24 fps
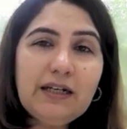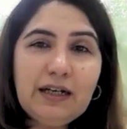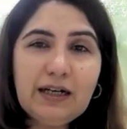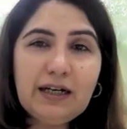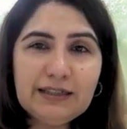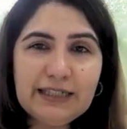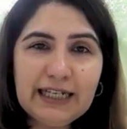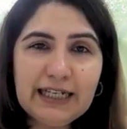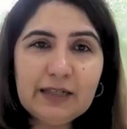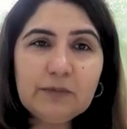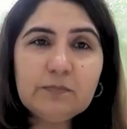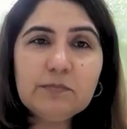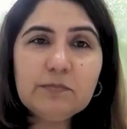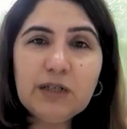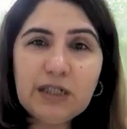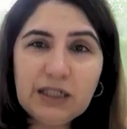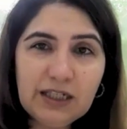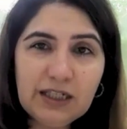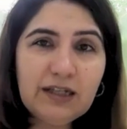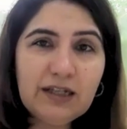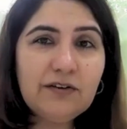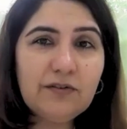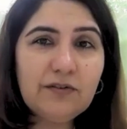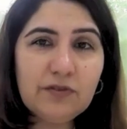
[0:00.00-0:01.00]
our time,
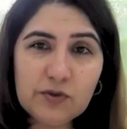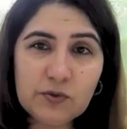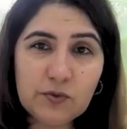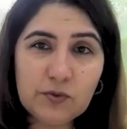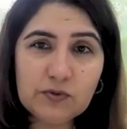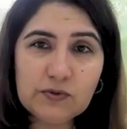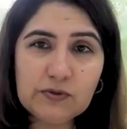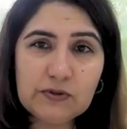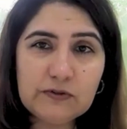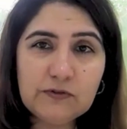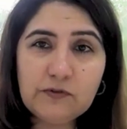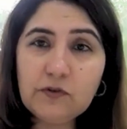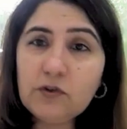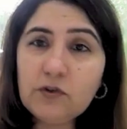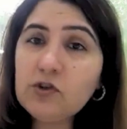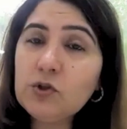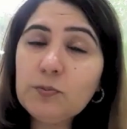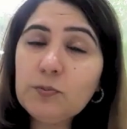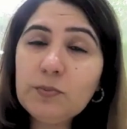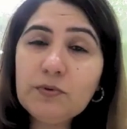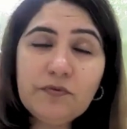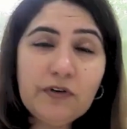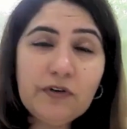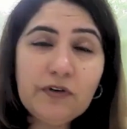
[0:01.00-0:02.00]
money, and resources. We
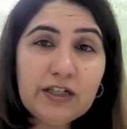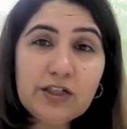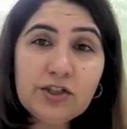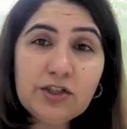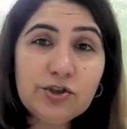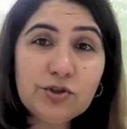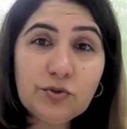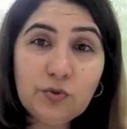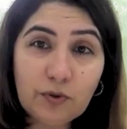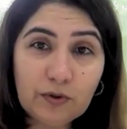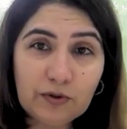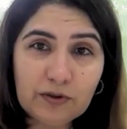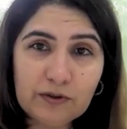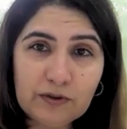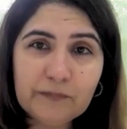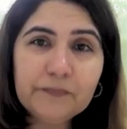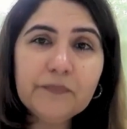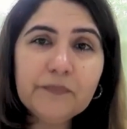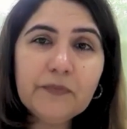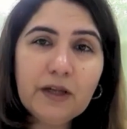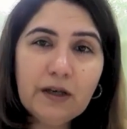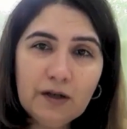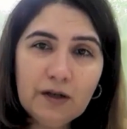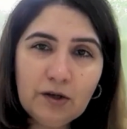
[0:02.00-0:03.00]
should be very sure
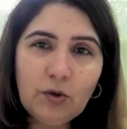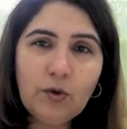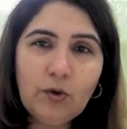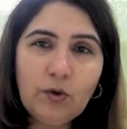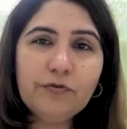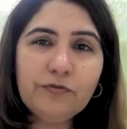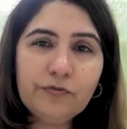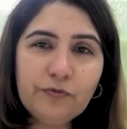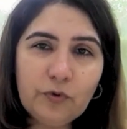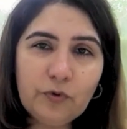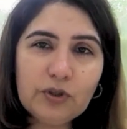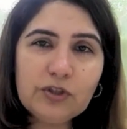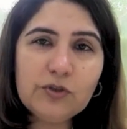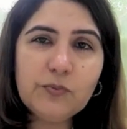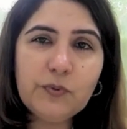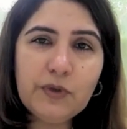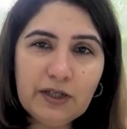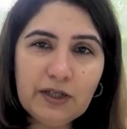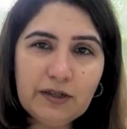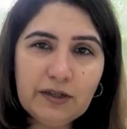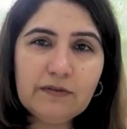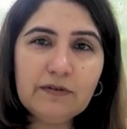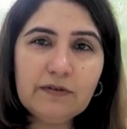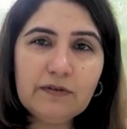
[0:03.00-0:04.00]
of what we
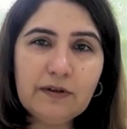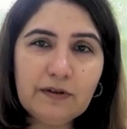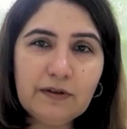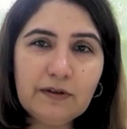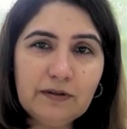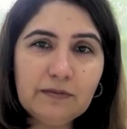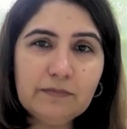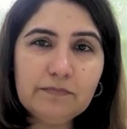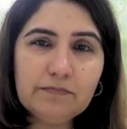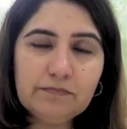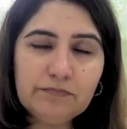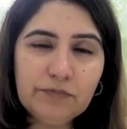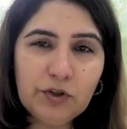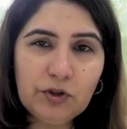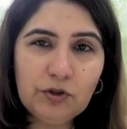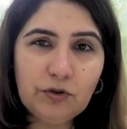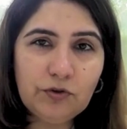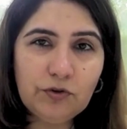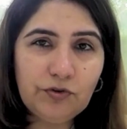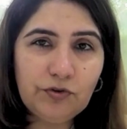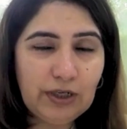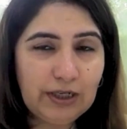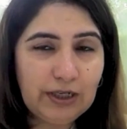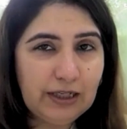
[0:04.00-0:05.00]
are,
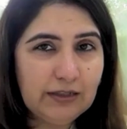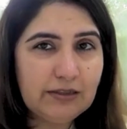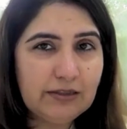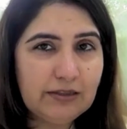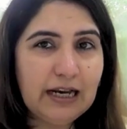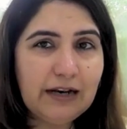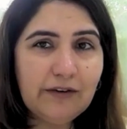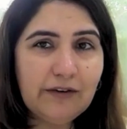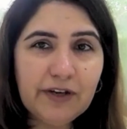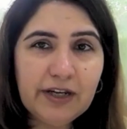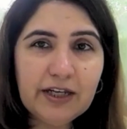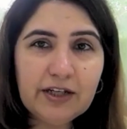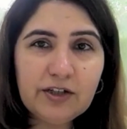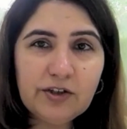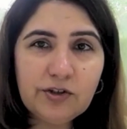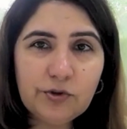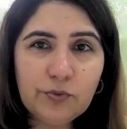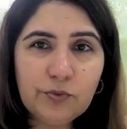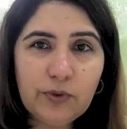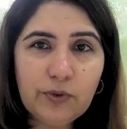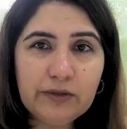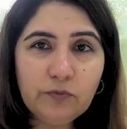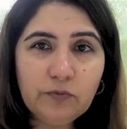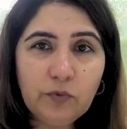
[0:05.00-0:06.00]
really delving
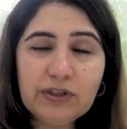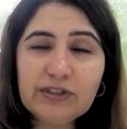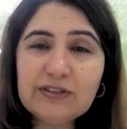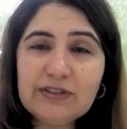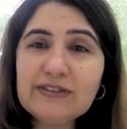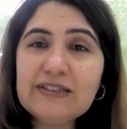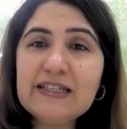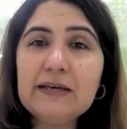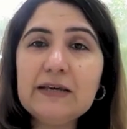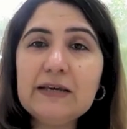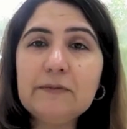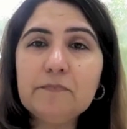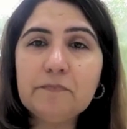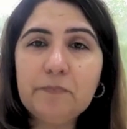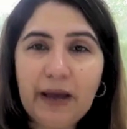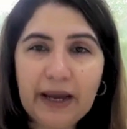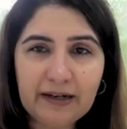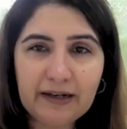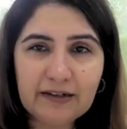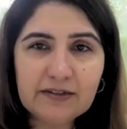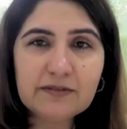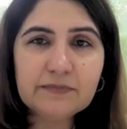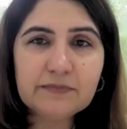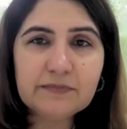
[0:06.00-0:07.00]
into and what is the
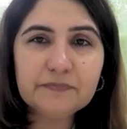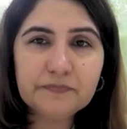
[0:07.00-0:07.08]
impact.